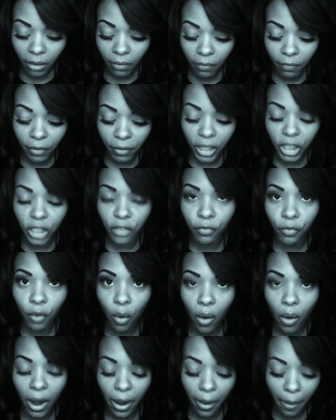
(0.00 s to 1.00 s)
Verse
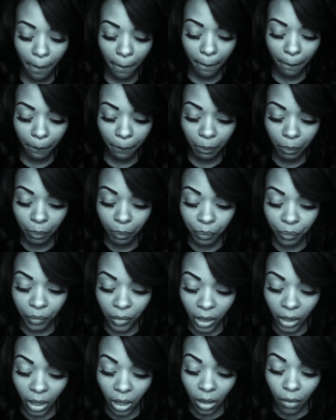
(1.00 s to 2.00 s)
4.
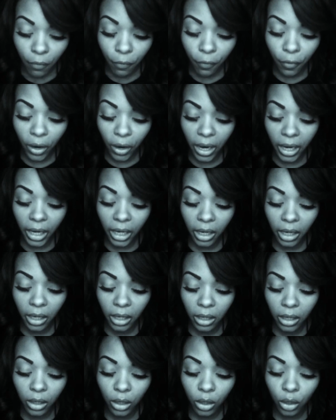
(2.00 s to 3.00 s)
For
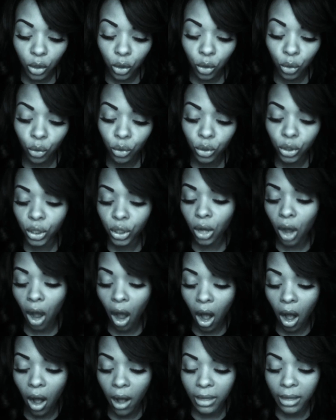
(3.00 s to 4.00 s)
whose
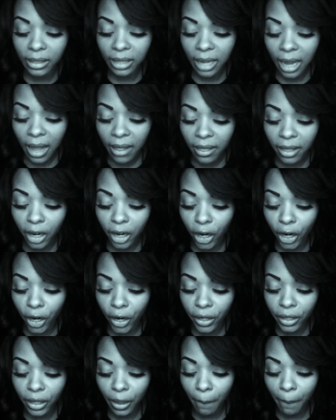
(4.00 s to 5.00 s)
cause the
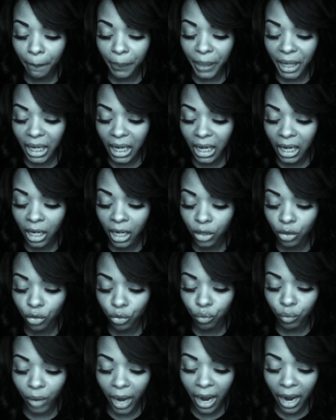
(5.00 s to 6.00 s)
earth being
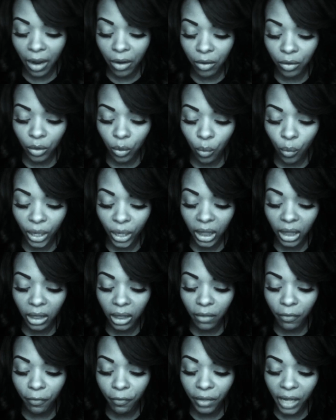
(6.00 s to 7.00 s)
drowned with
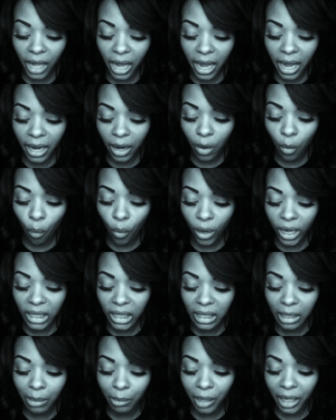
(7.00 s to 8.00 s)
the flood,
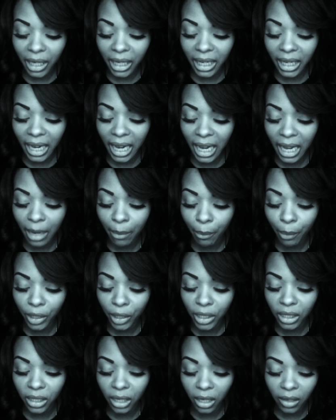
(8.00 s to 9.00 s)
wisdom again
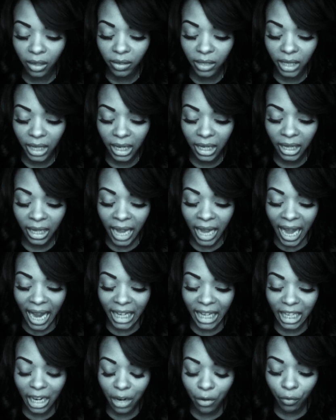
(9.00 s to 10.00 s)
preserved it,
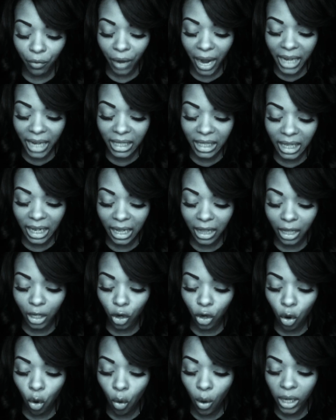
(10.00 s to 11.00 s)
and directed the
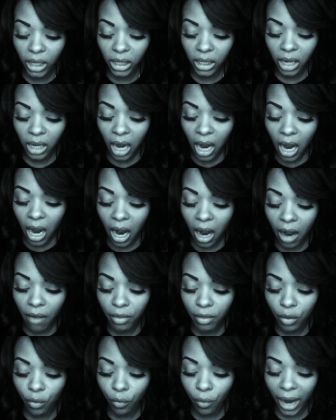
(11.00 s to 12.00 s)
course of
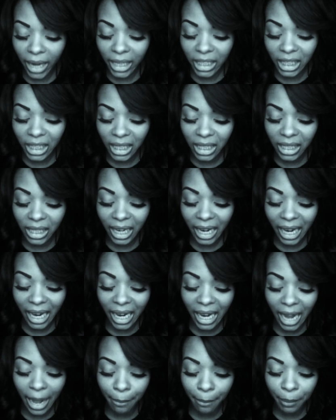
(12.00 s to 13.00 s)
the righteous
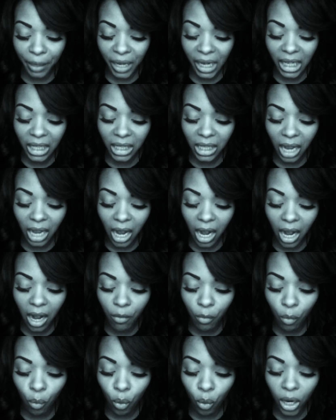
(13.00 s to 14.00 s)
in a piece
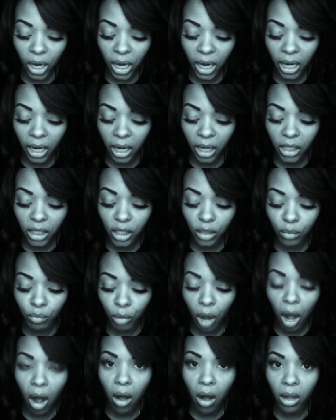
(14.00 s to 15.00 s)
of wood
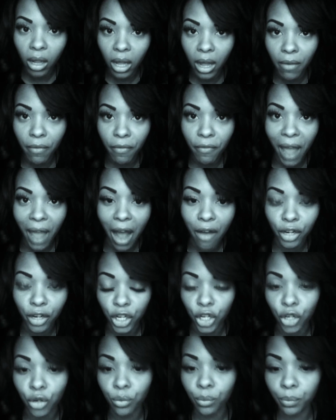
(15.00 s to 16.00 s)
small of
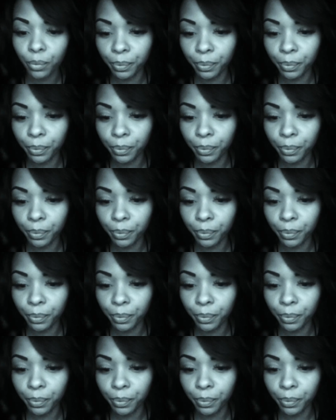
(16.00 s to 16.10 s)
value.